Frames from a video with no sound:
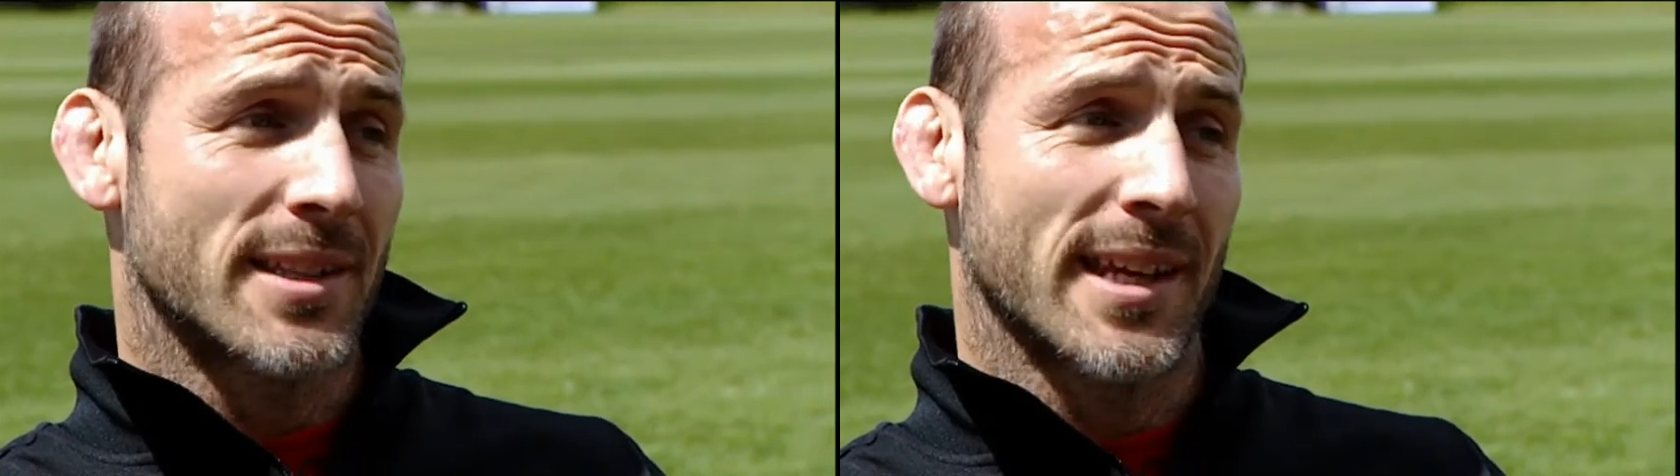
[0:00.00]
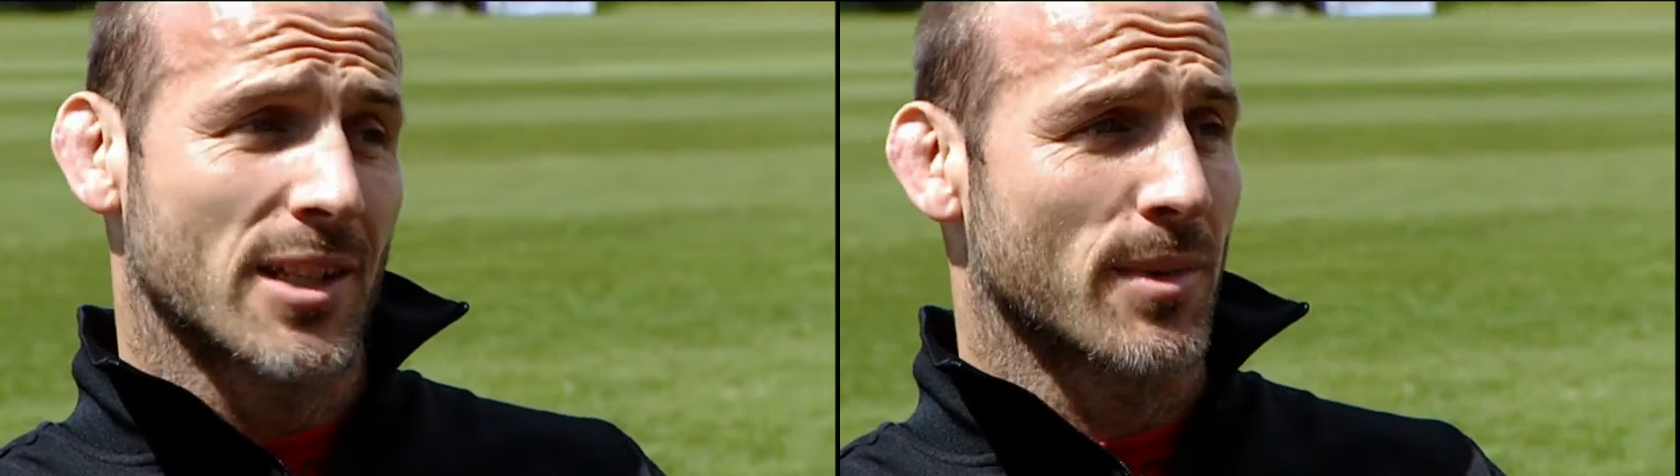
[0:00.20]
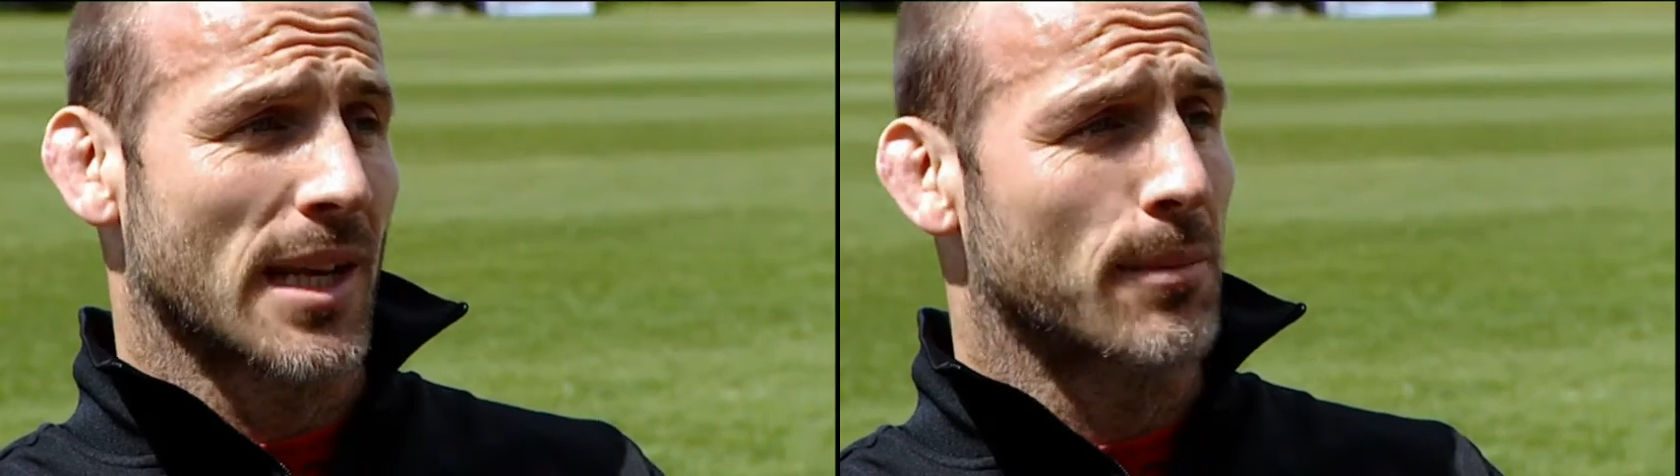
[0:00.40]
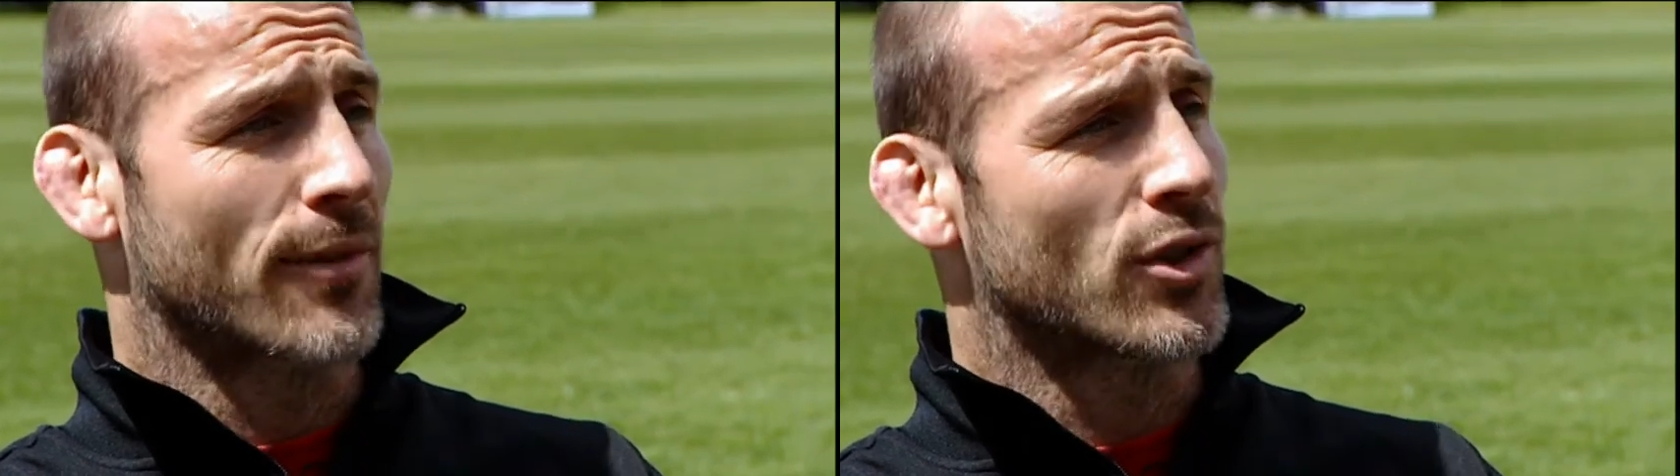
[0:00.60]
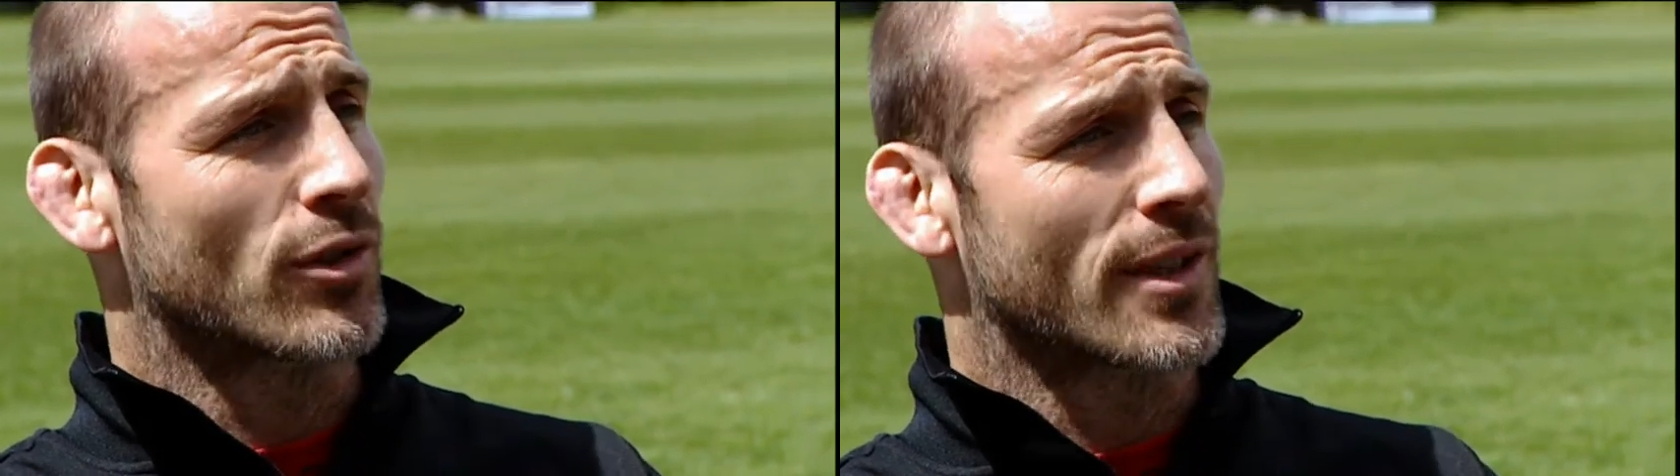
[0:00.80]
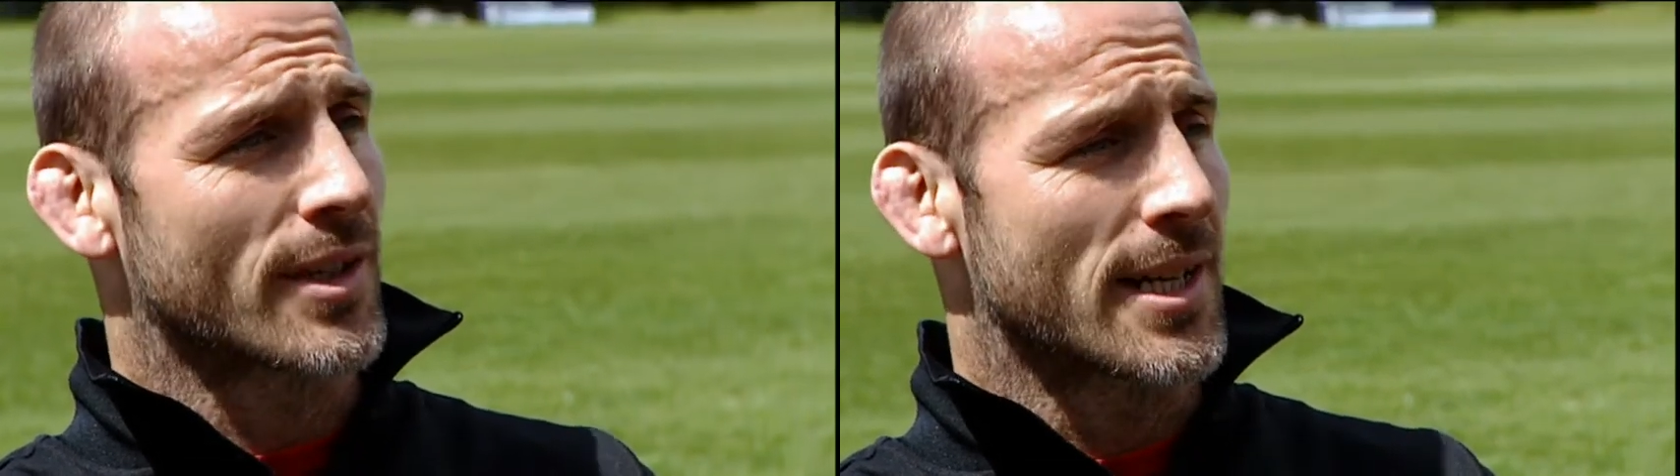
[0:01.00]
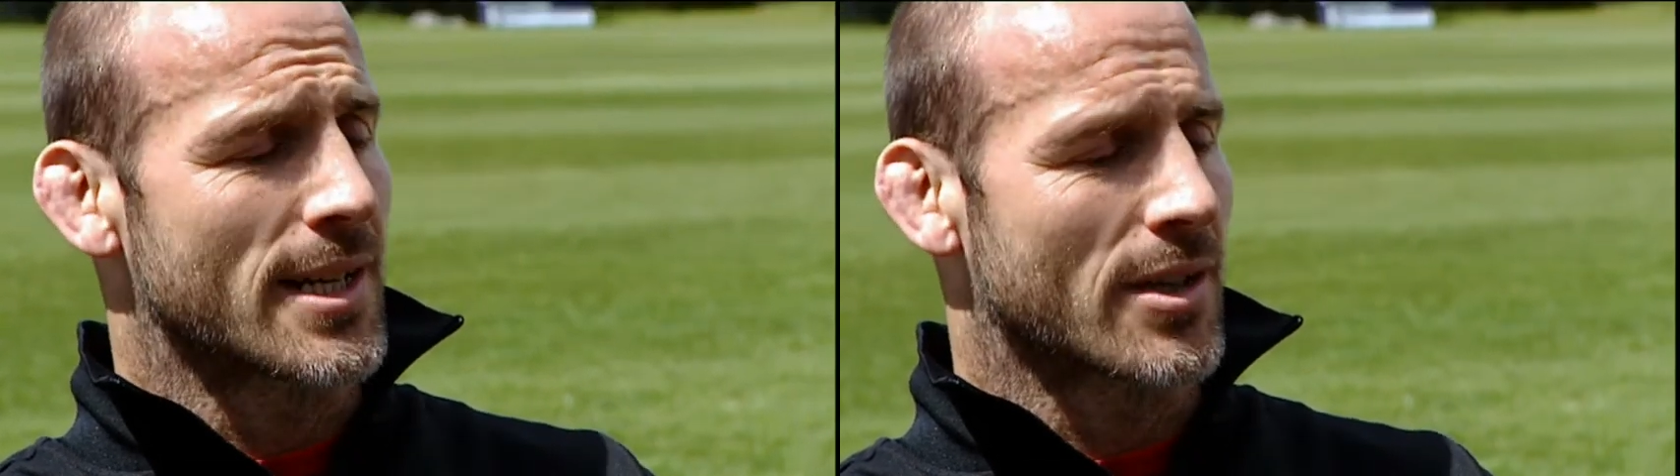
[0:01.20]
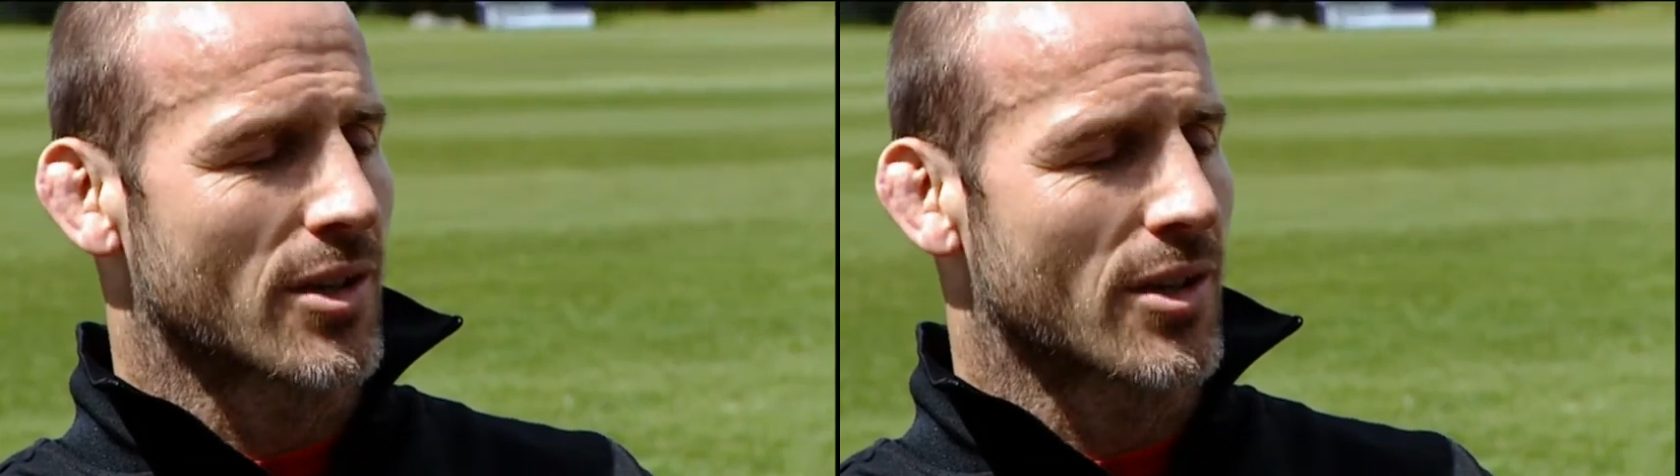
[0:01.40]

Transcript: to take some time off during the season.